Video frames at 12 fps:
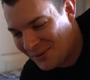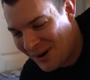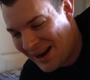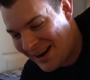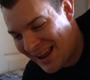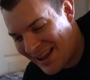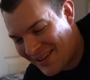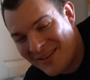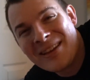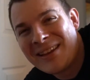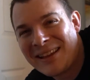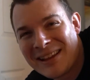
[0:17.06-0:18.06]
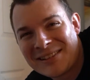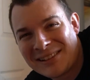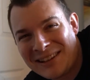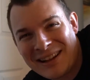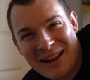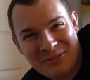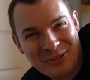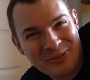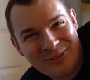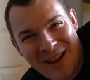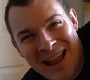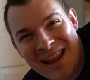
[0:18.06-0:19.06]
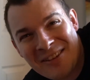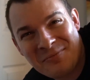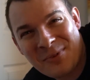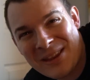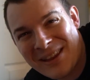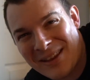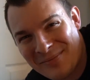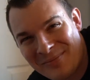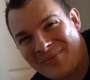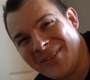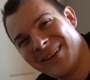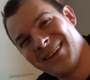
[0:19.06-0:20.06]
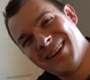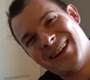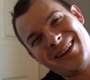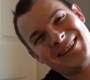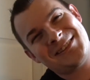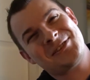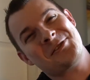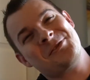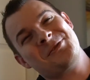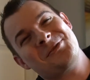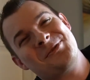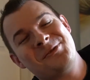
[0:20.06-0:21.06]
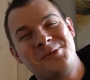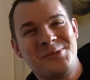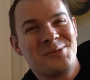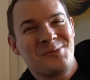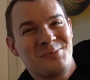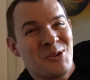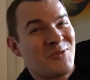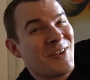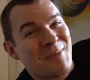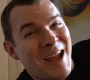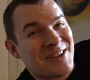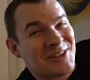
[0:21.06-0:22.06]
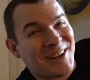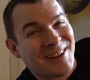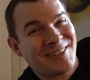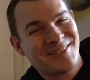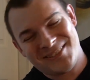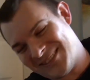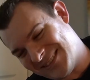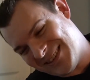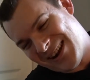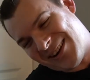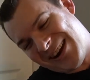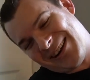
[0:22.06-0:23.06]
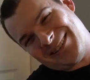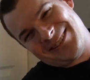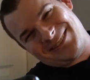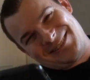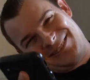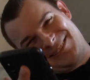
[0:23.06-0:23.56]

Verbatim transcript: right now, it's a little after 5 p.m. So, movie magic. All right. What's the